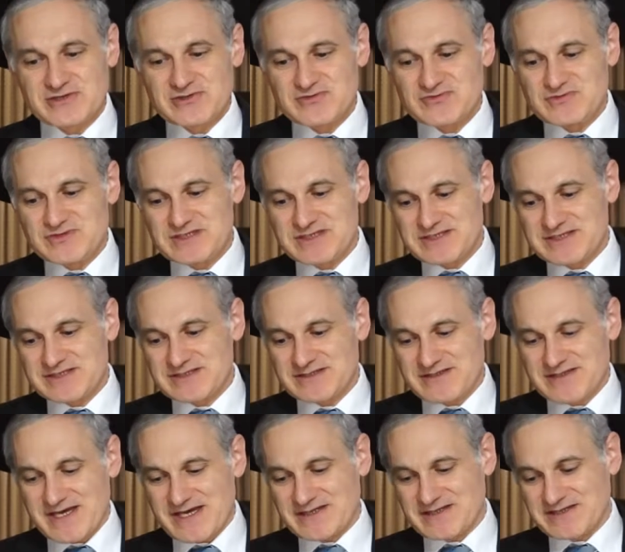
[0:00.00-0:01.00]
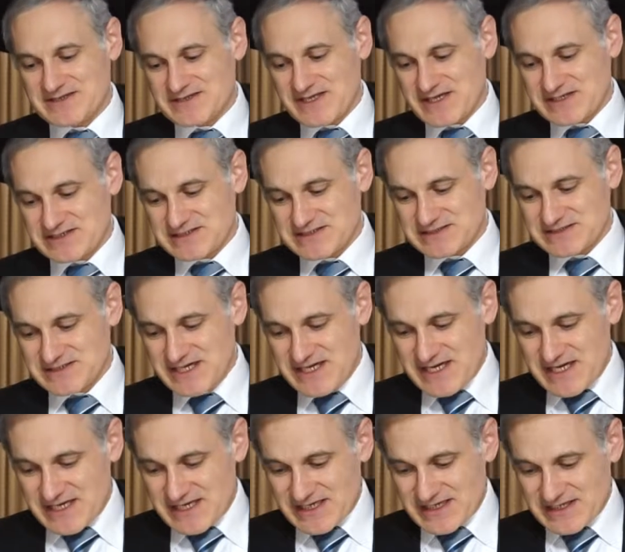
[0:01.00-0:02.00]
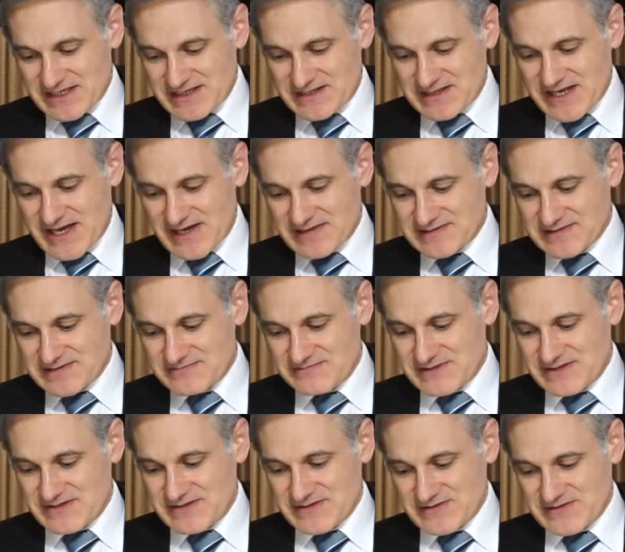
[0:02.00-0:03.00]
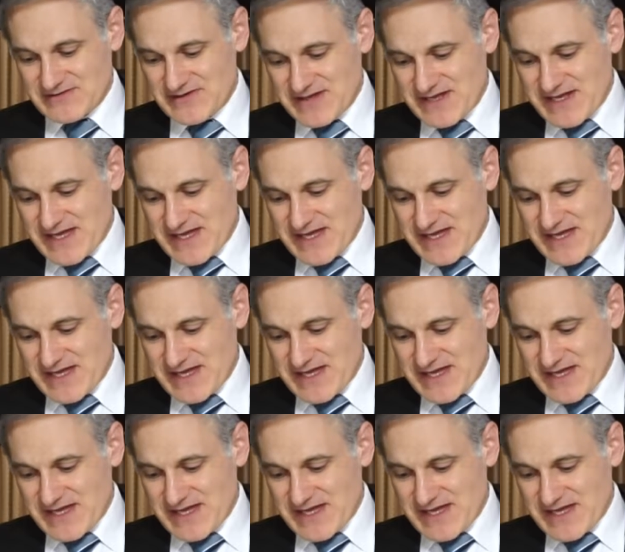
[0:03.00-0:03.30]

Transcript: You need that connection. It has to be there.